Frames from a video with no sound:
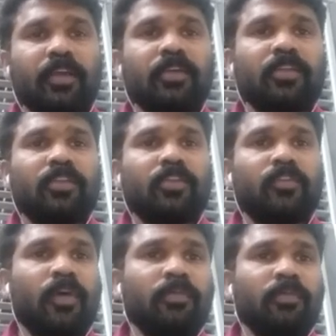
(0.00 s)
to
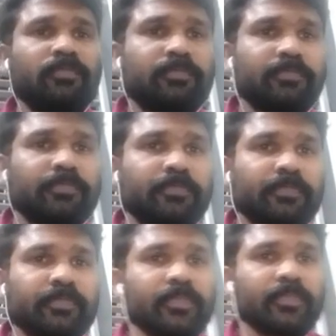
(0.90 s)
form
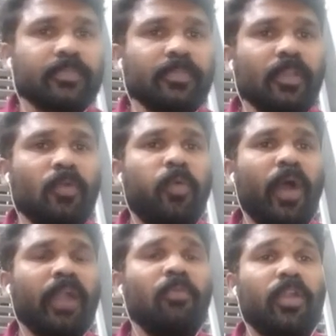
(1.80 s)

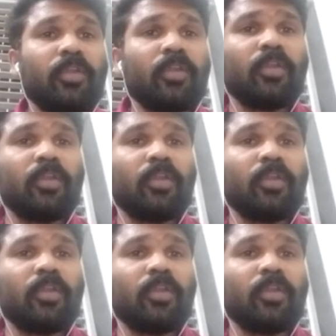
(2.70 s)
one molecule of